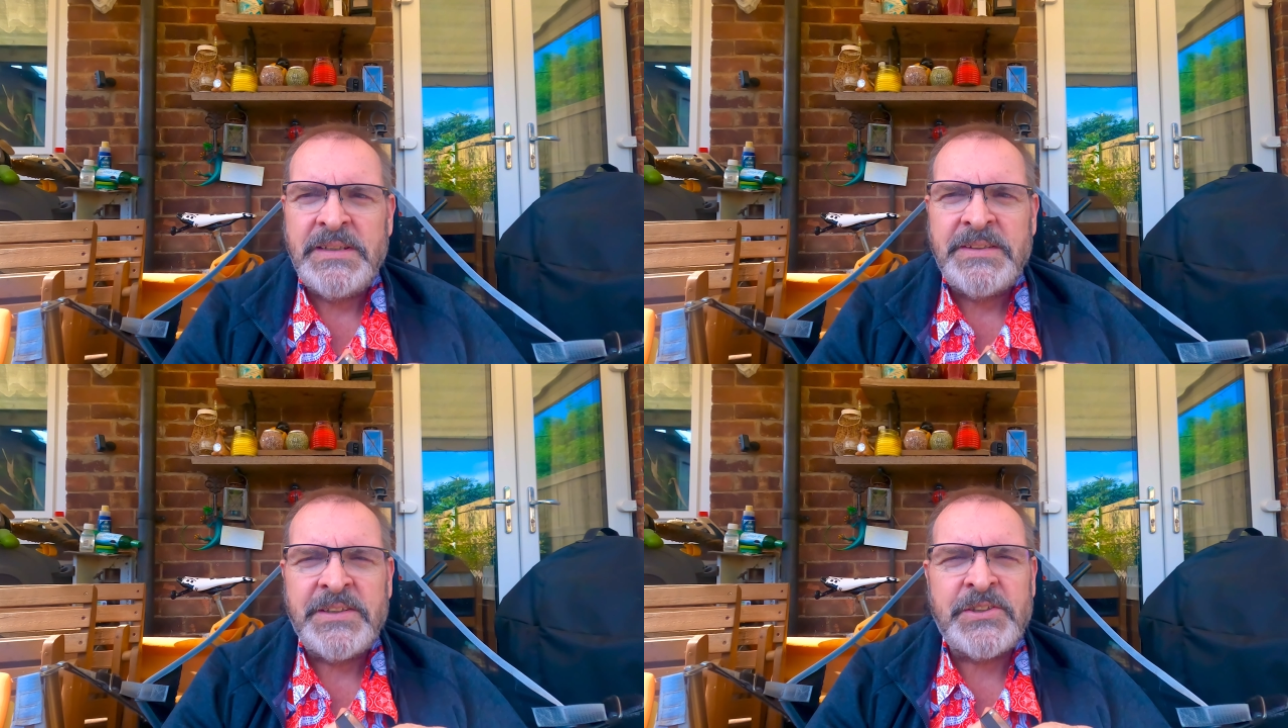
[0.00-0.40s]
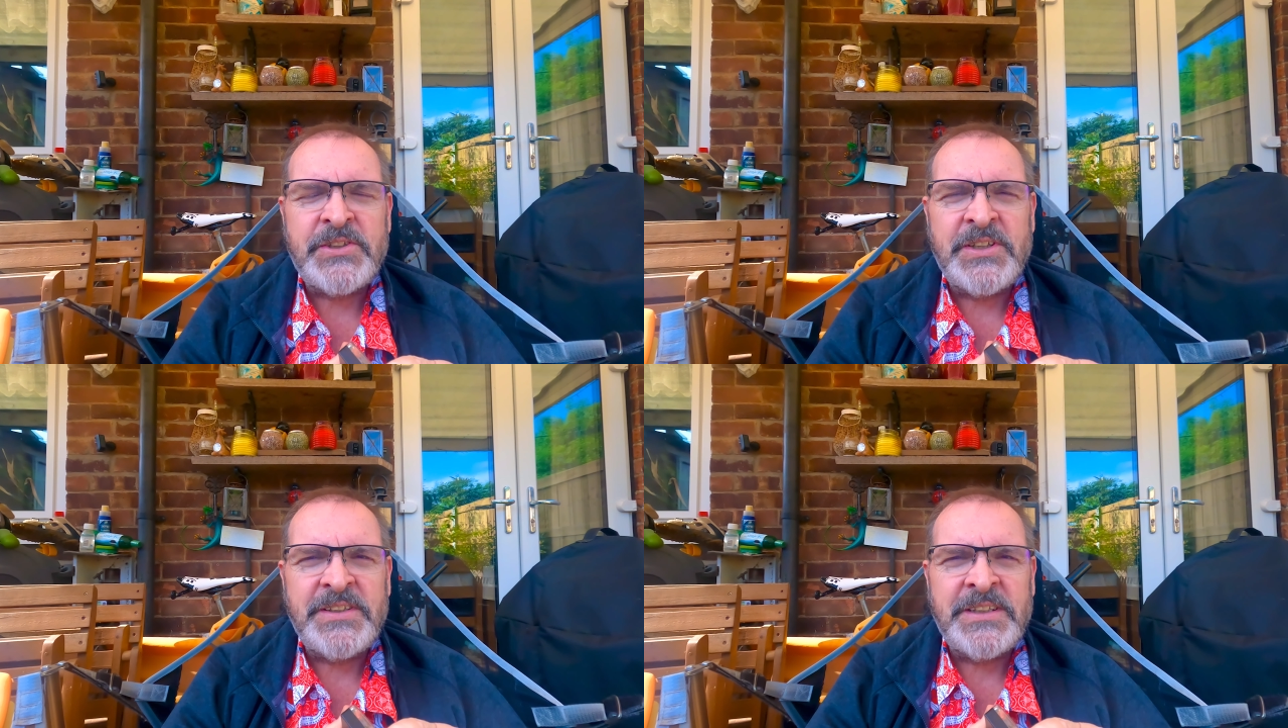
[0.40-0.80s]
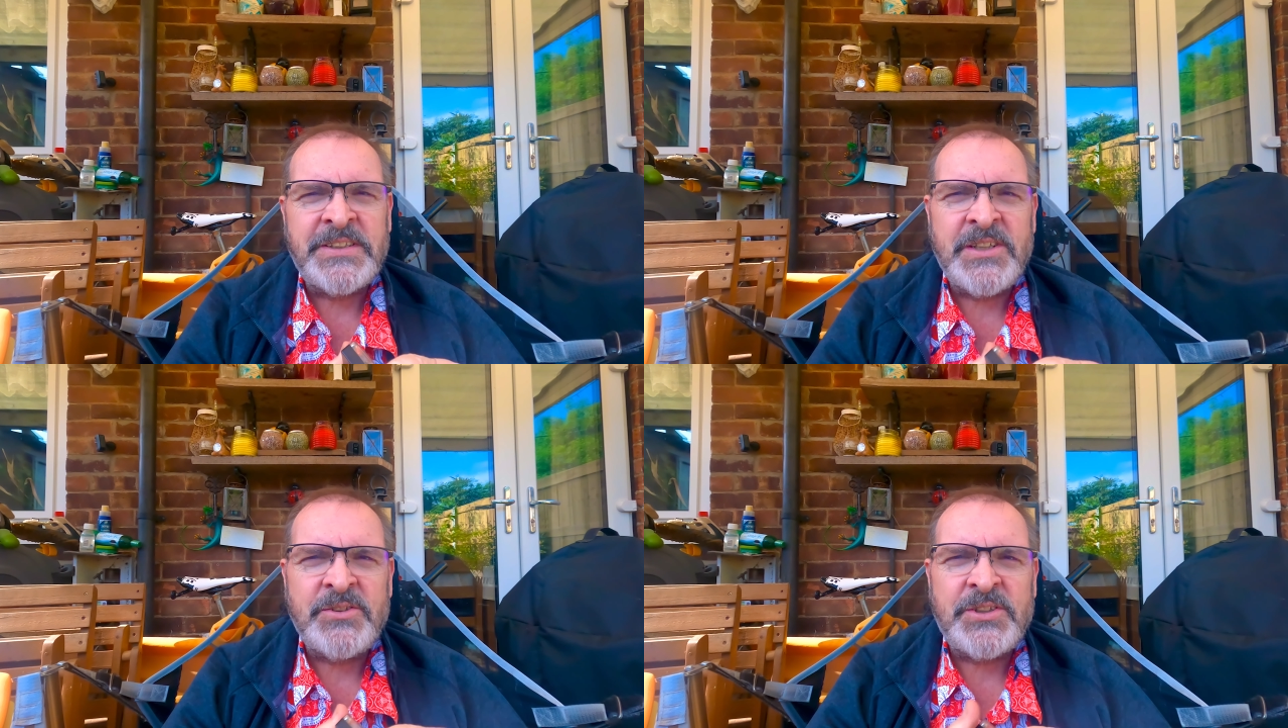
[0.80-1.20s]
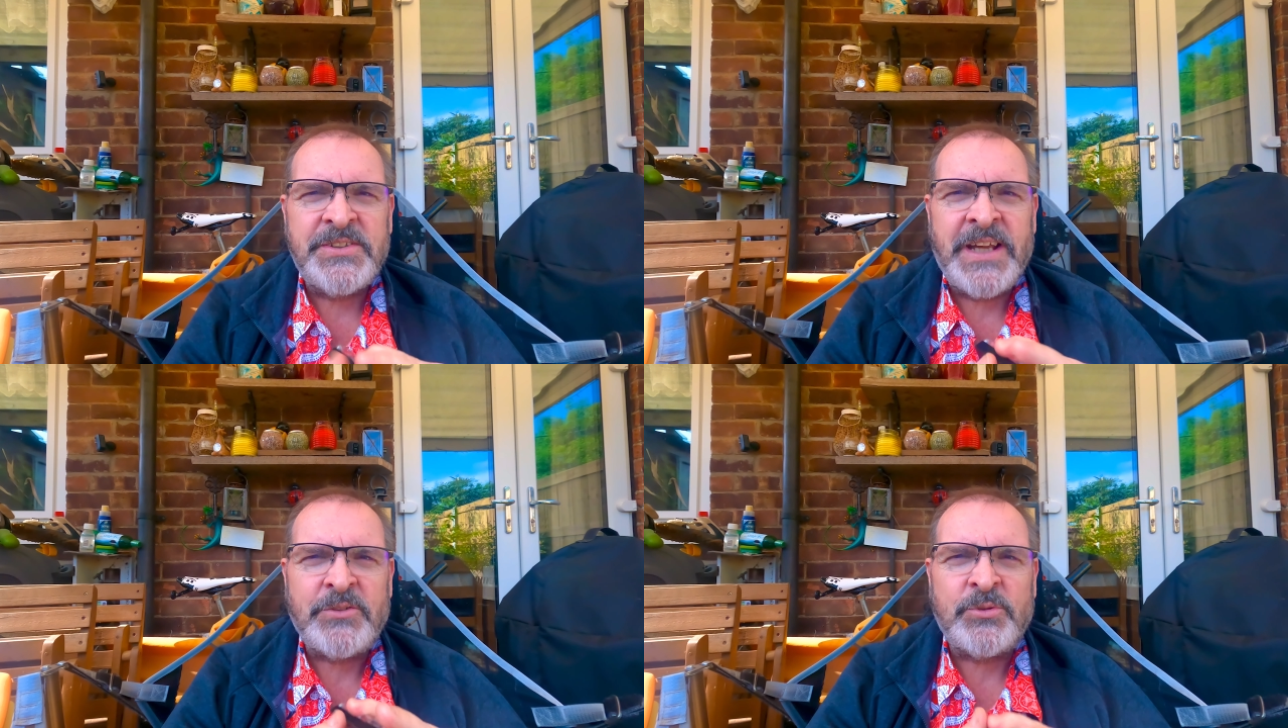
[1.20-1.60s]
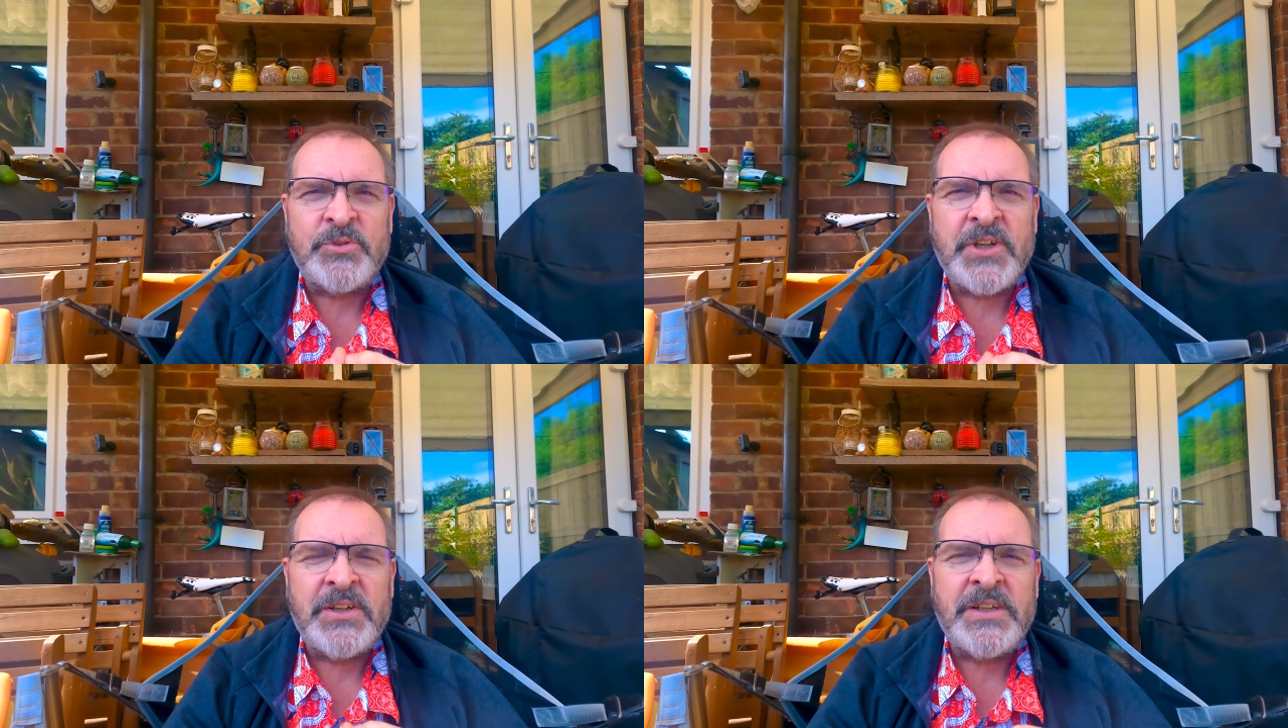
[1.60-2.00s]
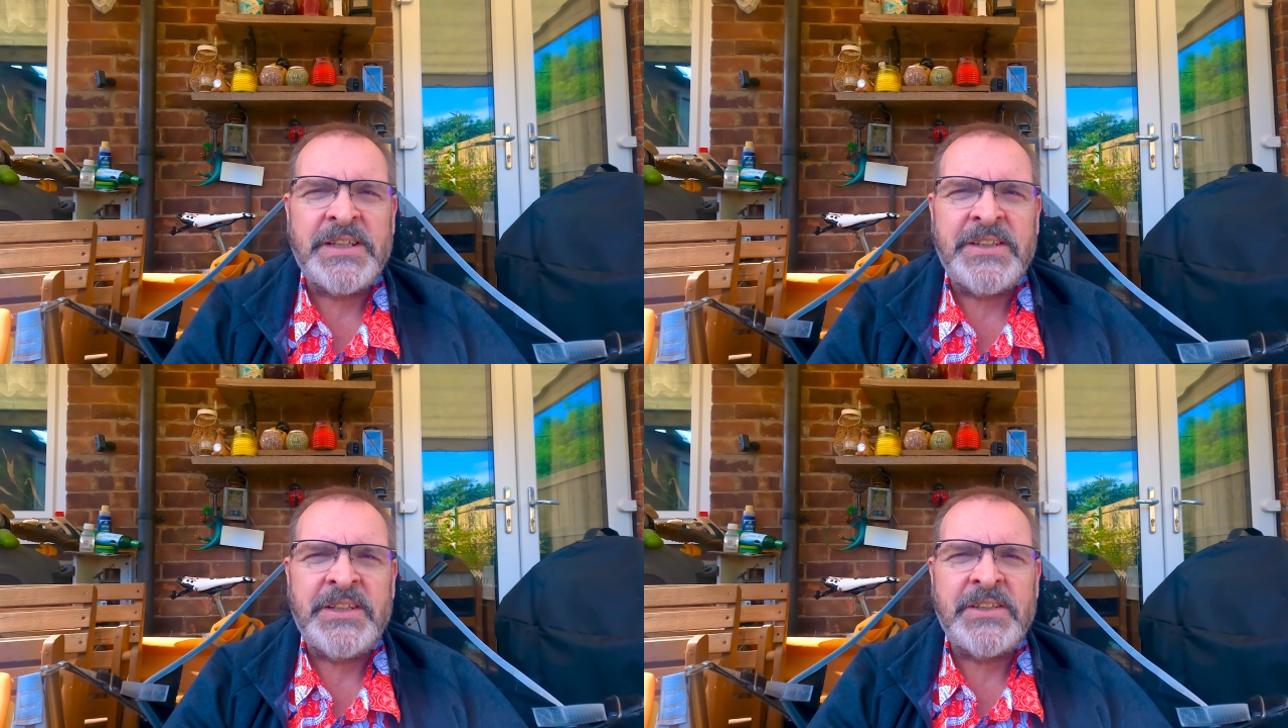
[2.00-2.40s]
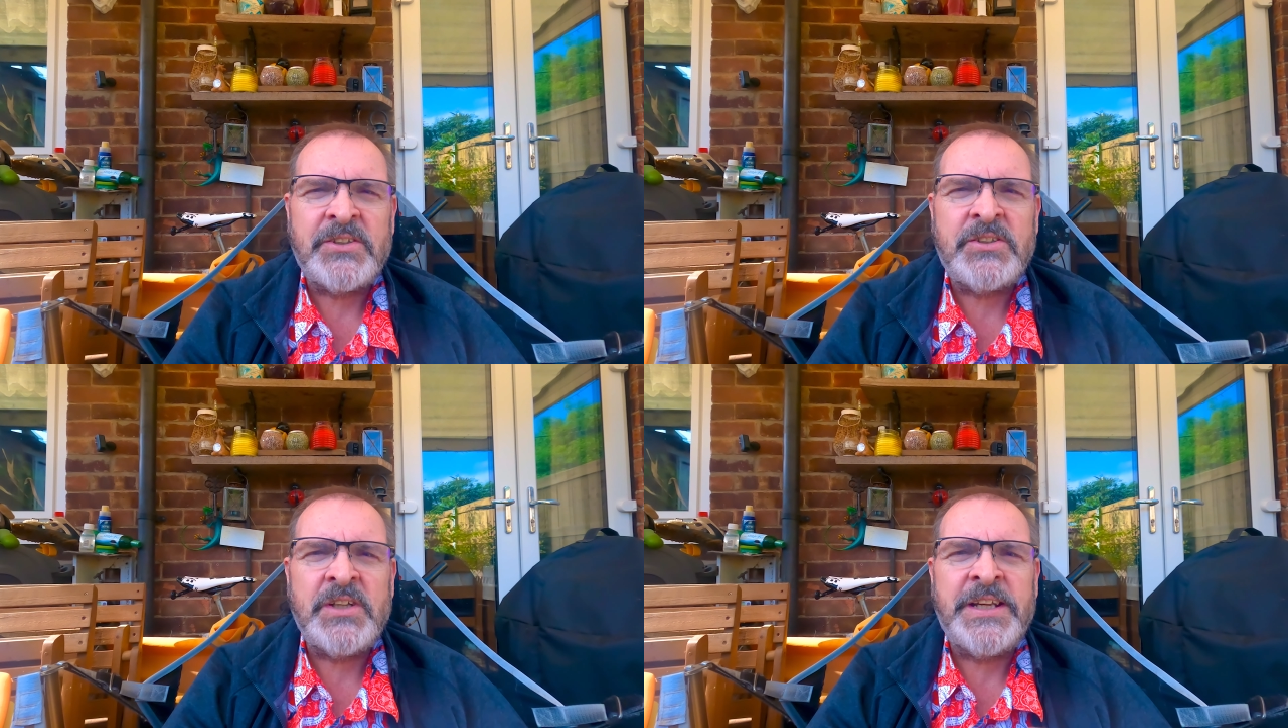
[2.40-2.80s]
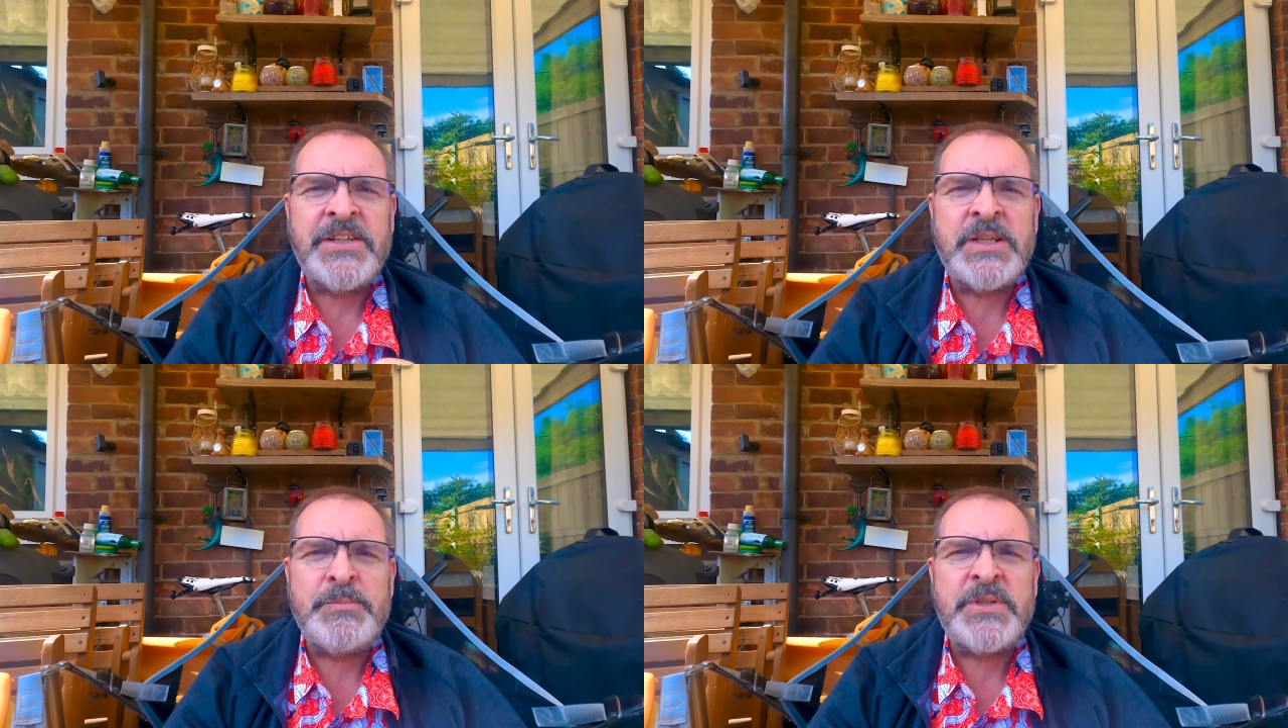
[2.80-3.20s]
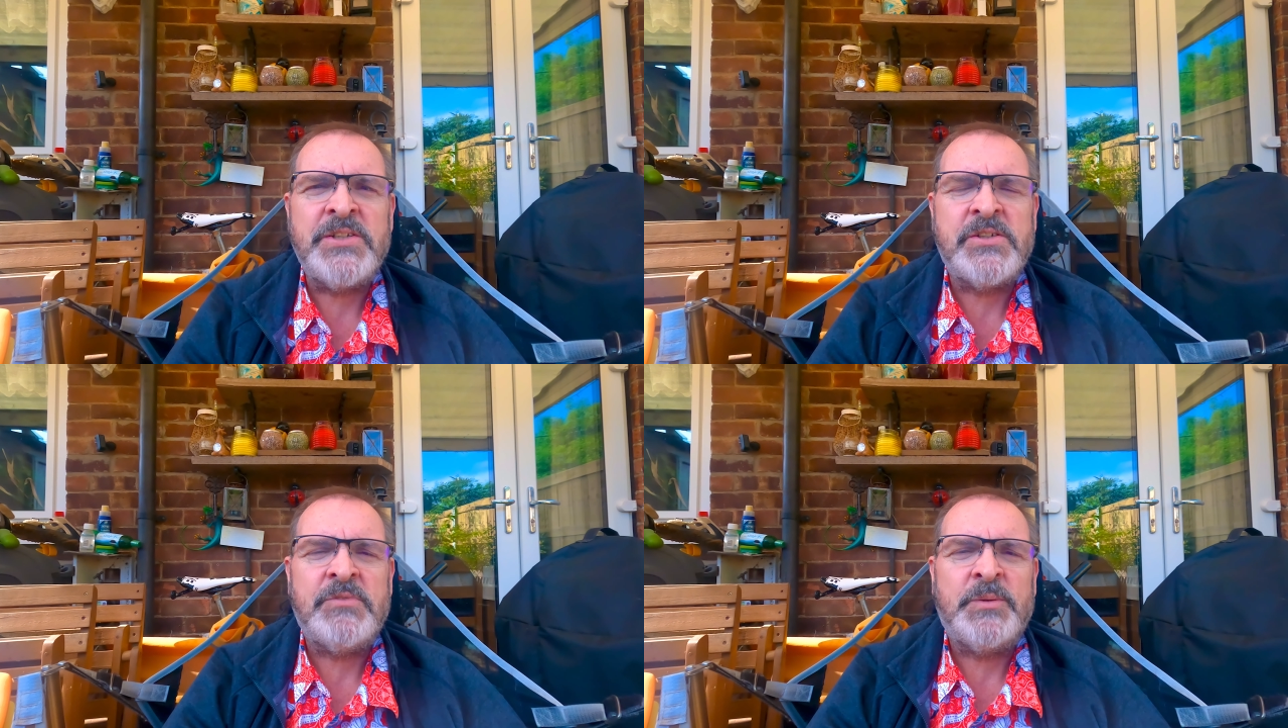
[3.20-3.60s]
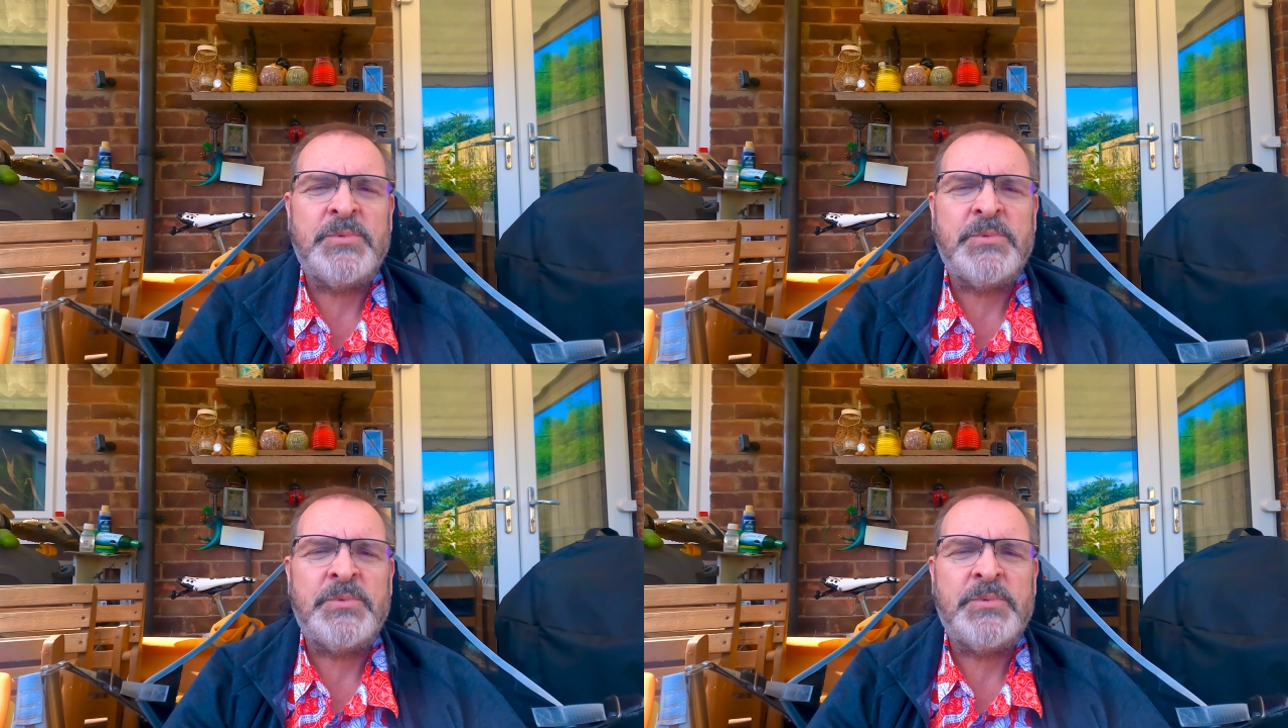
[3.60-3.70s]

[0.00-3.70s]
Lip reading: There's no natural sunlight in the ship's engine room,